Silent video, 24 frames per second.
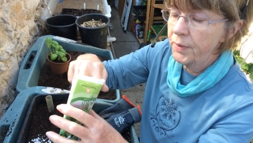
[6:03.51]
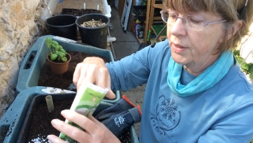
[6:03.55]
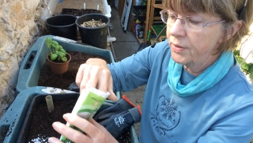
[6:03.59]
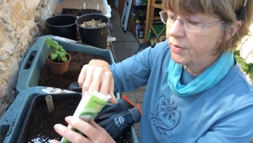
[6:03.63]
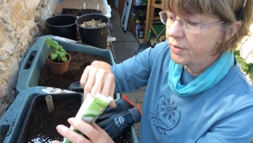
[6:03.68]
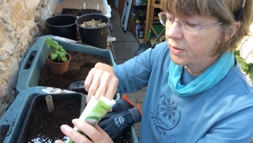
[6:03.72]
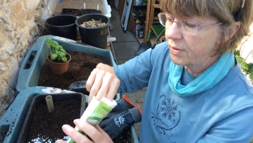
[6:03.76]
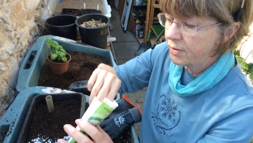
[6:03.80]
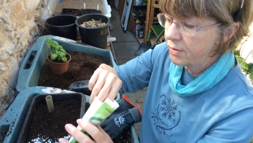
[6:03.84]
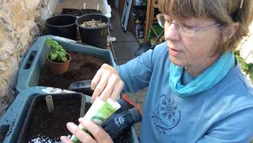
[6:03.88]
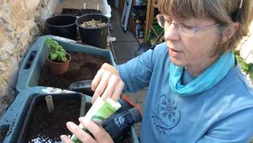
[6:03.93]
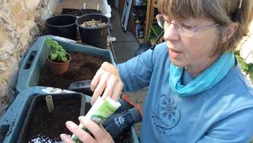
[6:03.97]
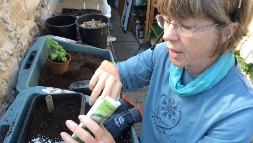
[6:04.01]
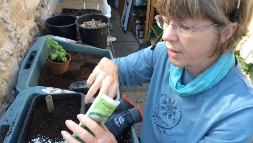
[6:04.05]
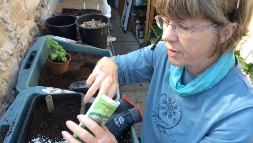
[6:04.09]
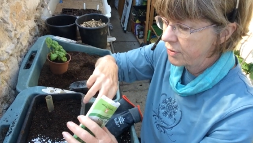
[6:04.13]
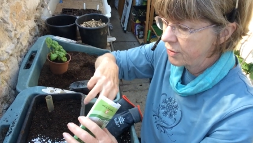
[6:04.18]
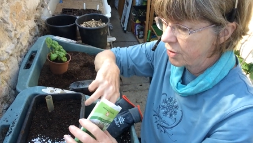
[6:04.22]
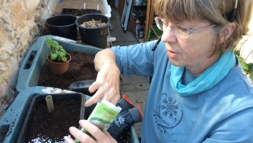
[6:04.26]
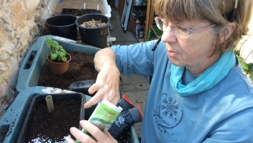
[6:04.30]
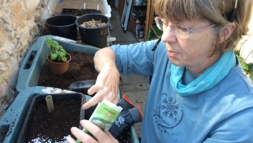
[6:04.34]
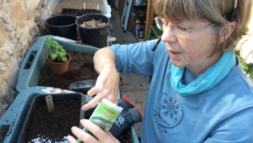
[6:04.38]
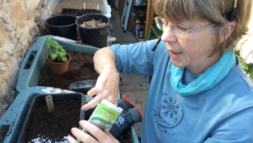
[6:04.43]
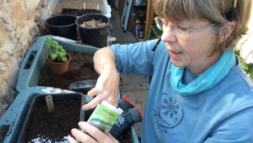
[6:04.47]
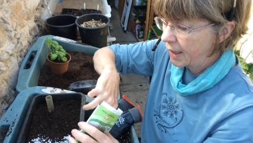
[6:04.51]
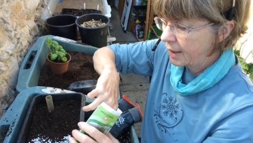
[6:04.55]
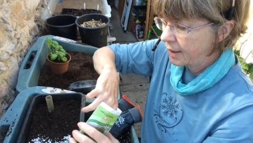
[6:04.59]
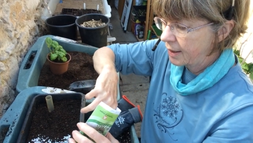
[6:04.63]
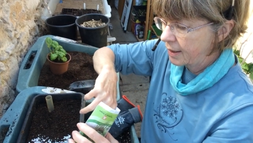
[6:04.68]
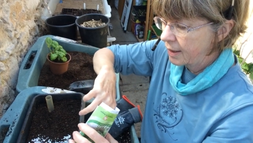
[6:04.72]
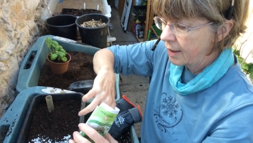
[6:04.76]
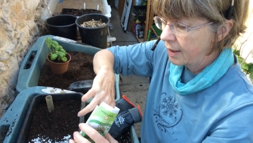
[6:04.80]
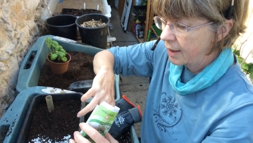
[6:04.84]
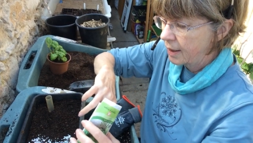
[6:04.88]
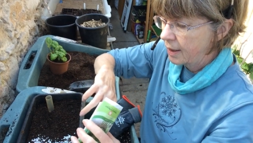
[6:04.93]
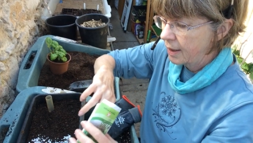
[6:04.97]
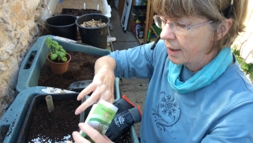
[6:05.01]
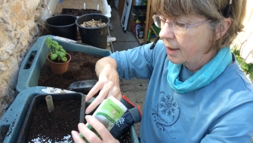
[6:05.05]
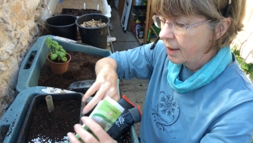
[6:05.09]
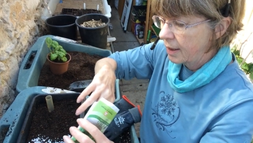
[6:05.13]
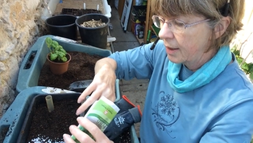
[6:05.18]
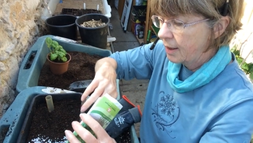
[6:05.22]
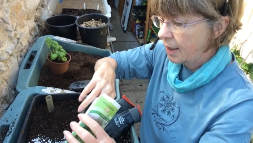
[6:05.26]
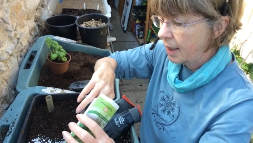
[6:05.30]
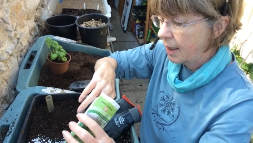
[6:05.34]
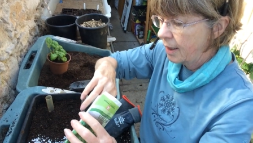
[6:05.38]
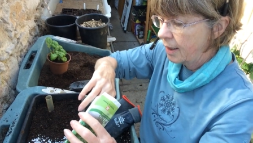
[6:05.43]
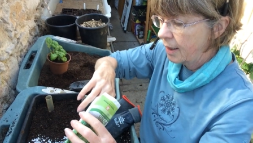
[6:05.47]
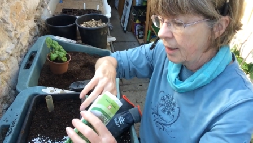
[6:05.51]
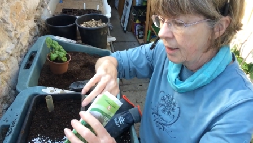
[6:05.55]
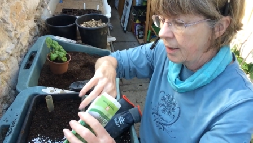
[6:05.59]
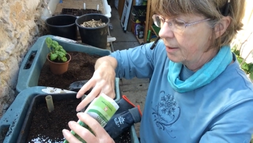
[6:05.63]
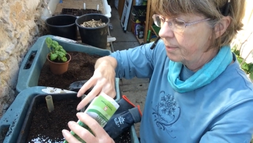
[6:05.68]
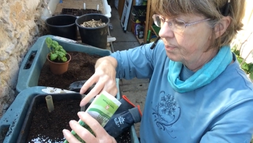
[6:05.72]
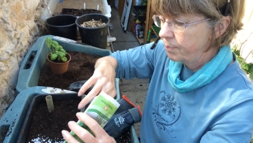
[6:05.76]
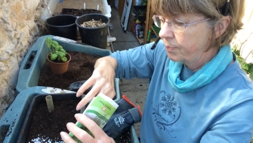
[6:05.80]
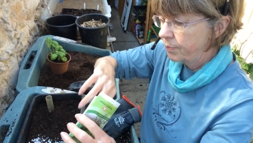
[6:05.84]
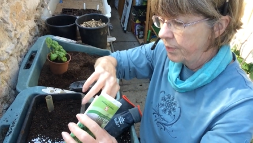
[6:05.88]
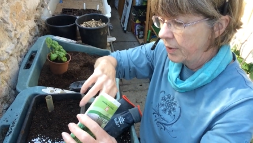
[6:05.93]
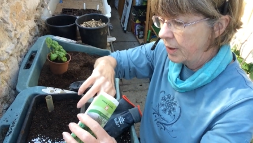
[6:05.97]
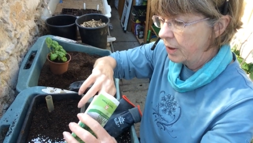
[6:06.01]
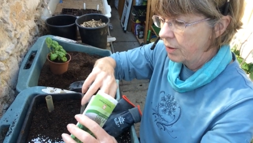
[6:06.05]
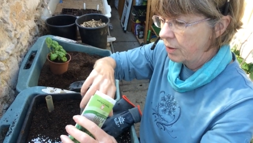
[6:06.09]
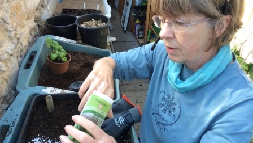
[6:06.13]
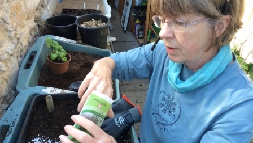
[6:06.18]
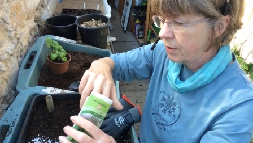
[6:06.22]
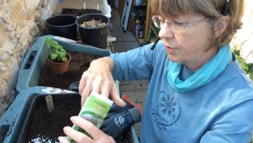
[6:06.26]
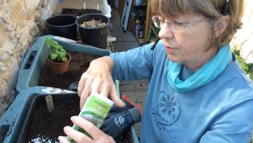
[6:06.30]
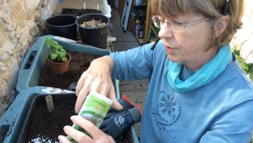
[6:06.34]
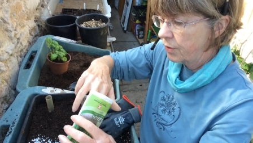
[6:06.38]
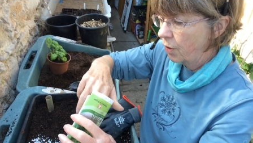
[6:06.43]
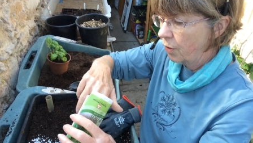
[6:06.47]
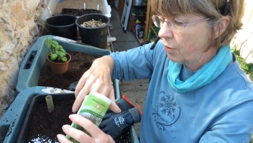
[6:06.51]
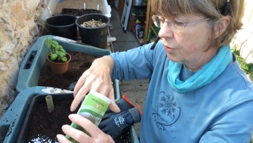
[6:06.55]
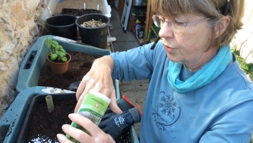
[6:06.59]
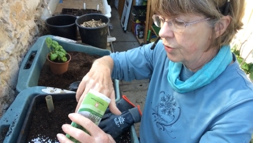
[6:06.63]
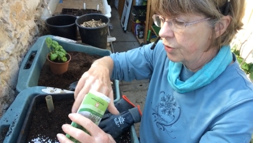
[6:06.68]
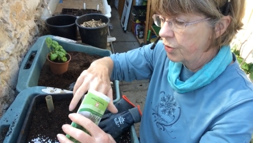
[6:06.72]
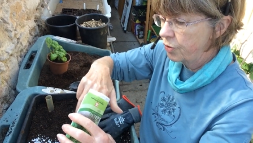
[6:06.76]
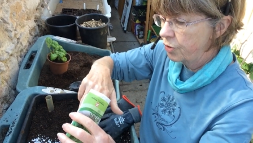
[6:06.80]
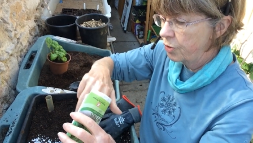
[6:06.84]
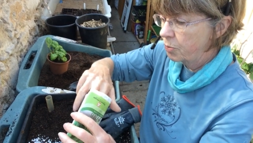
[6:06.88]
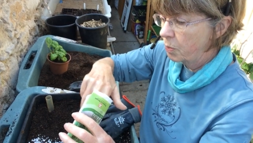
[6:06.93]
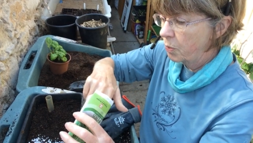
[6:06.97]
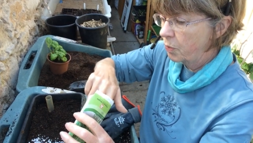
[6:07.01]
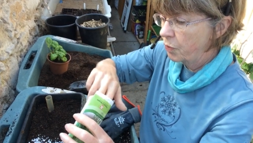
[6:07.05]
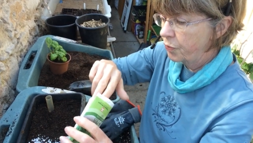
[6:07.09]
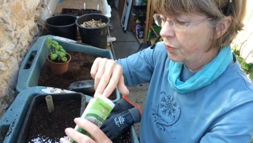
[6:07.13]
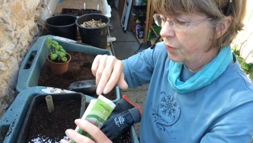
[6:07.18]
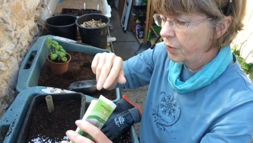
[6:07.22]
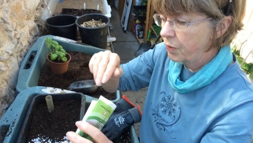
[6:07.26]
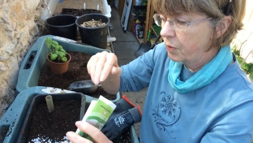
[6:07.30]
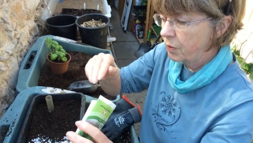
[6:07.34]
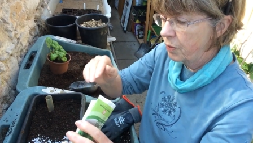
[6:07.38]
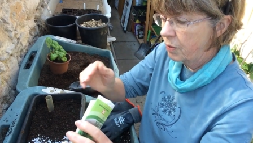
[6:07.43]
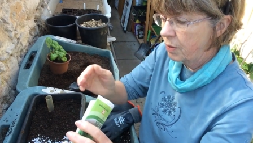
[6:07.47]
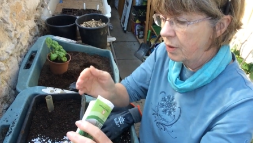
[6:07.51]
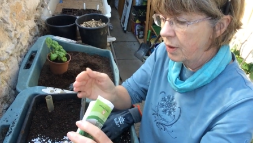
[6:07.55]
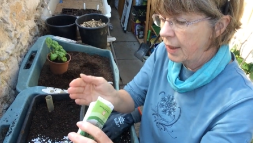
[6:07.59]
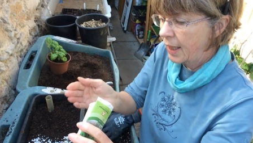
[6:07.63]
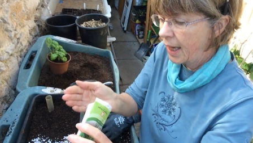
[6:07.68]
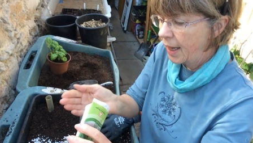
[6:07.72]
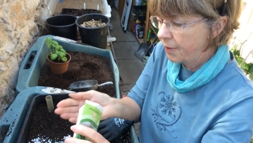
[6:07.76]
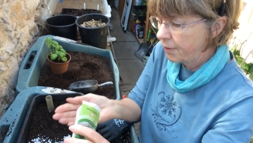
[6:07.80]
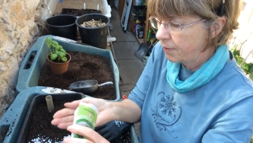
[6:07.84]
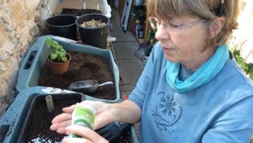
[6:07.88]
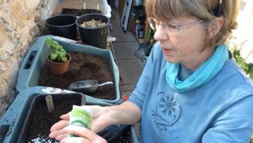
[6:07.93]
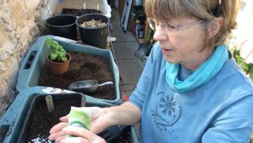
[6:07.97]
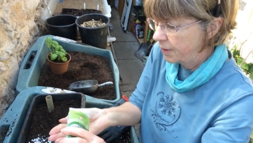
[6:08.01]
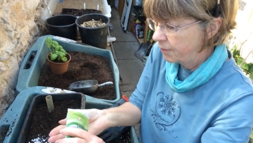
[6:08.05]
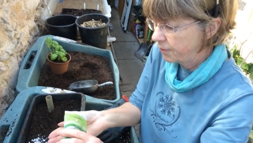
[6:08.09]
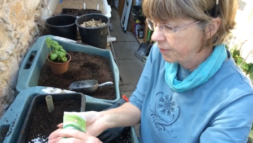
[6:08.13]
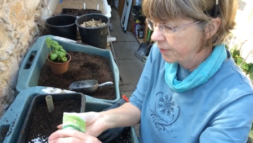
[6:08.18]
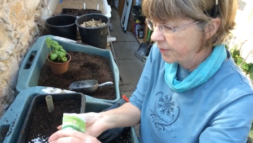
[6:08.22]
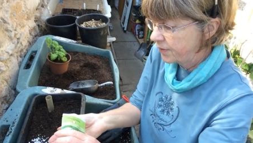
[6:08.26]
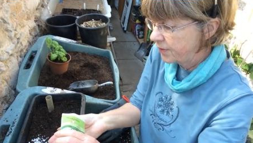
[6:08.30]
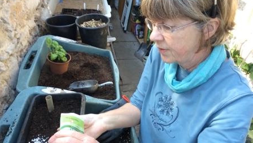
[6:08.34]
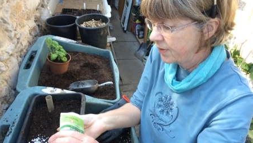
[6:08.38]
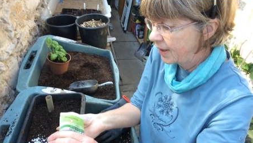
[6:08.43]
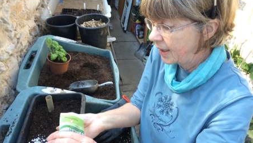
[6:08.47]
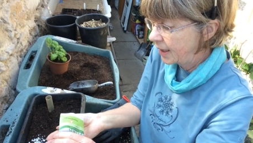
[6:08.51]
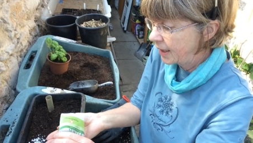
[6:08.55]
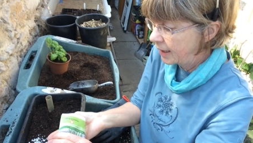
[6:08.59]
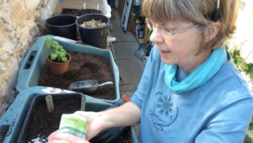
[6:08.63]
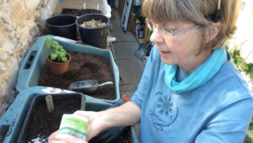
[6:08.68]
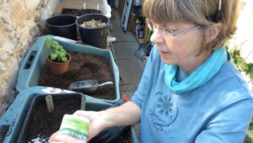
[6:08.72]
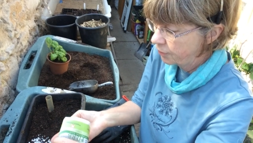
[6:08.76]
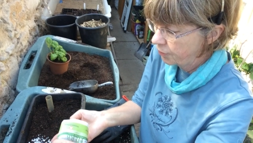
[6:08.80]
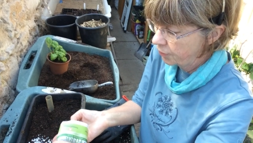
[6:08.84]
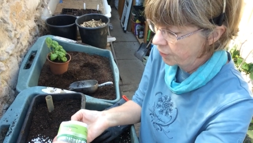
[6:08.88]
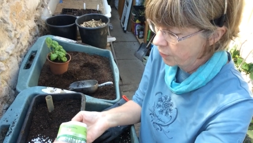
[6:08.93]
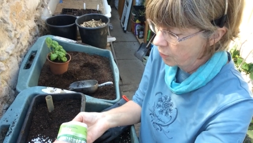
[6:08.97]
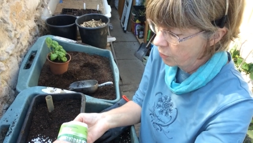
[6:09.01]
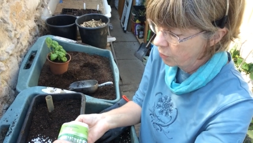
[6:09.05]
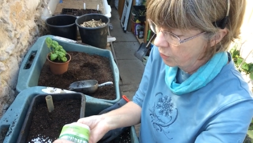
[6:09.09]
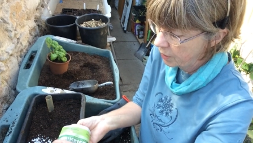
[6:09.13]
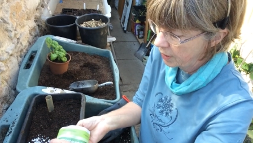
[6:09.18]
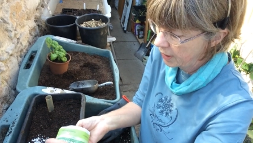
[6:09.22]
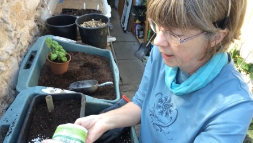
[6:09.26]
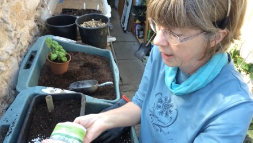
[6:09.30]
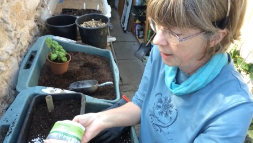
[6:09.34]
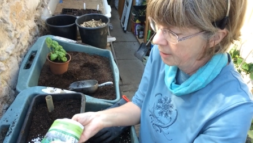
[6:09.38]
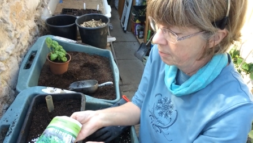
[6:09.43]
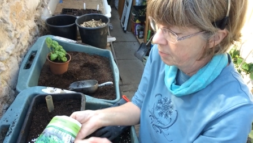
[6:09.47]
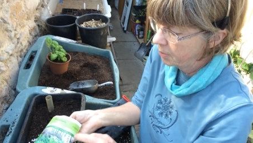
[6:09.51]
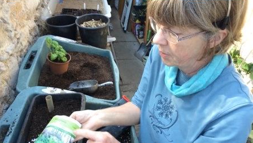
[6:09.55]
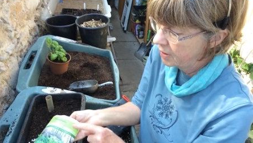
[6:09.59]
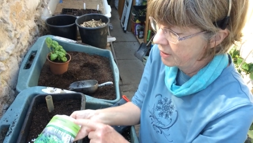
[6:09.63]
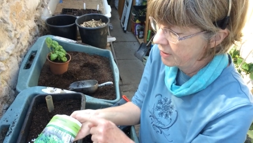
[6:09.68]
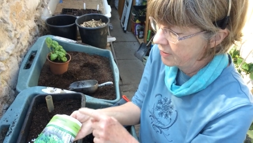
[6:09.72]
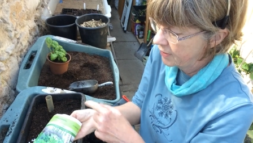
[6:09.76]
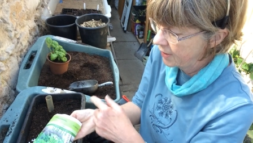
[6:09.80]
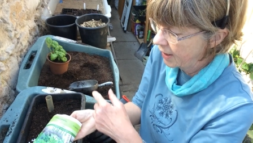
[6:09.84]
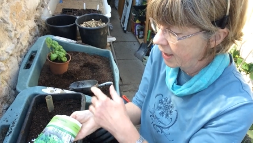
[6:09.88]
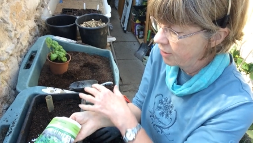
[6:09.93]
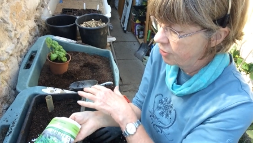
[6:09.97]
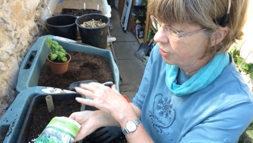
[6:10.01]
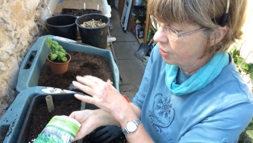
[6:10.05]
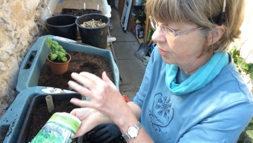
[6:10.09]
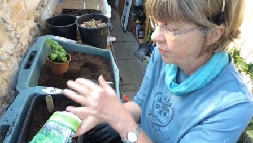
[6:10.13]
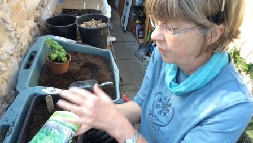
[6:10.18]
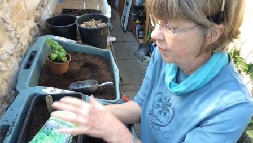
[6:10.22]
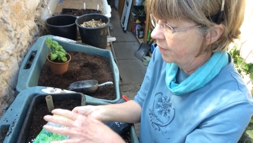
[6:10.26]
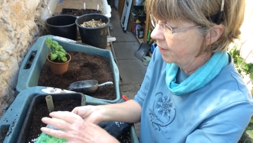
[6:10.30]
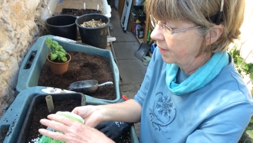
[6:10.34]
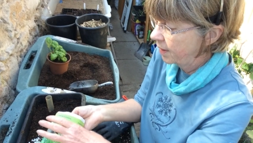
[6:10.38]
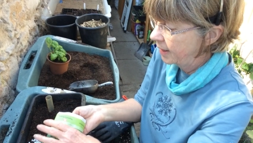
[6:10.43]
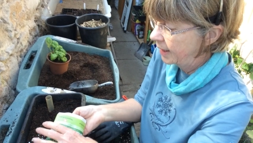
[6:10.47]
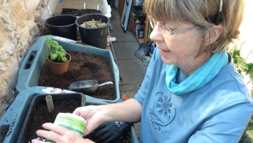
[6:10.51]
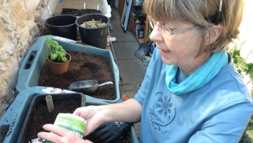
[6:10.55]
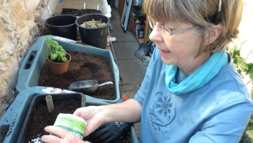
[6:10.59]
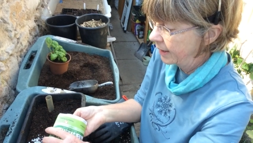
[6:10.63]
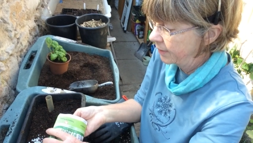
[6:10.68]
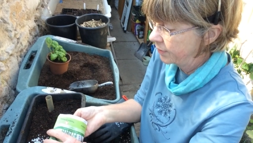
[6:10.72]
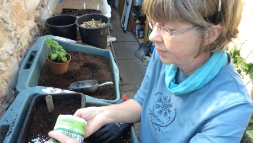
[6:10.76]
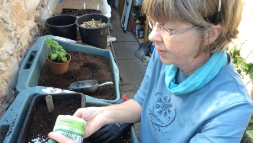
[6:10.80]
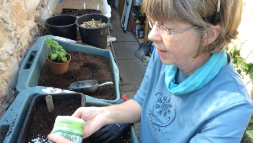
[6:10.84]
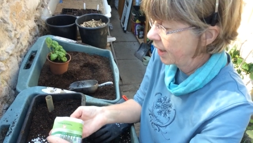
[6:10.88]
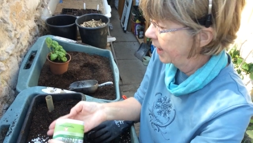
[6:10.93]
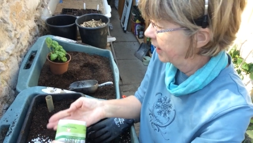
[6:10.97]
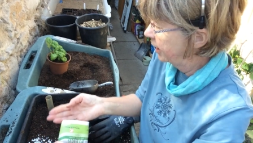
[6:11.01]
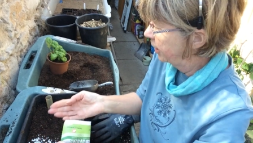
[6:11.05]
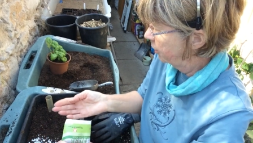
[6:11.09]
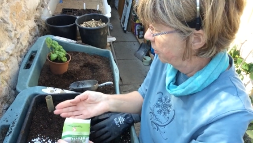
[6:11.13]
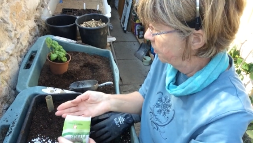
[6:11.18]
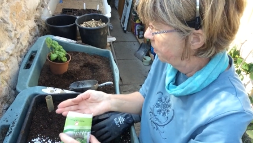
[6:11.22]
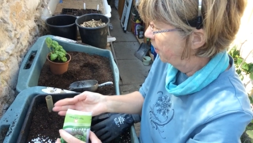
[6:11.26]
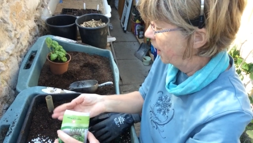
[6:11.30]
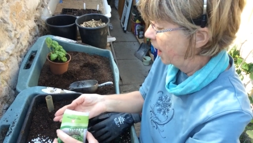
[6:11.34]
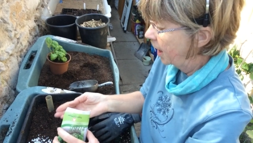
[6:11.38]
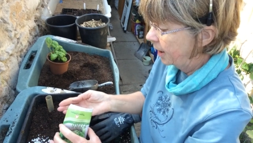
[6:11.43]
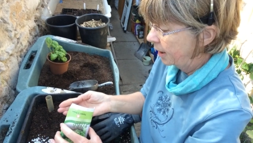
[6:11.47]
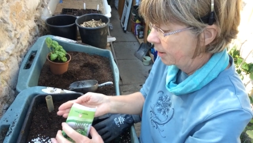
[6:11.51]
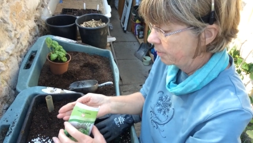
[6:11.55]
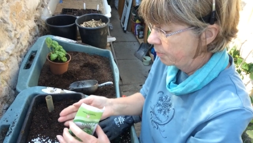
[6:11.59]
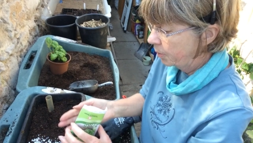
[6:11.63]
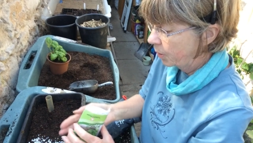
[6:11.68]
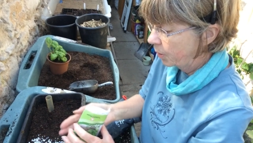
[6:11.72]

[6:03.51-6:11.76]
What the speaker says: This isn't going to make, it's not suitable for gathering for seed, for cooking, but it's actually for the leaves, like you'd buy a